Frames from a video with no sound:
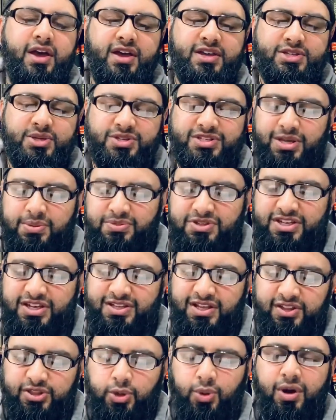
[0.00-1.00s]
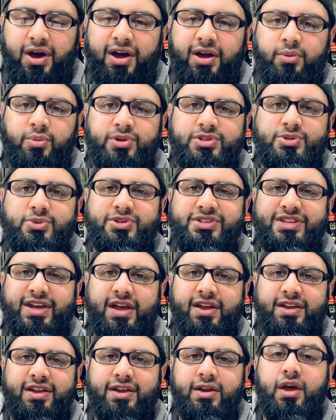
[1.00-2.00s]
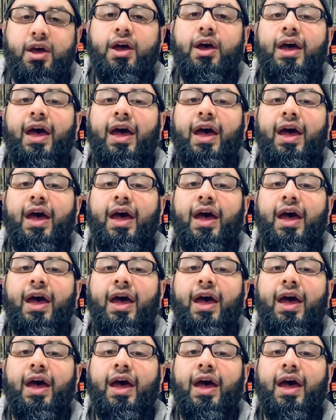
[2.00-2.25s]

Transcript: So some say that dua was recited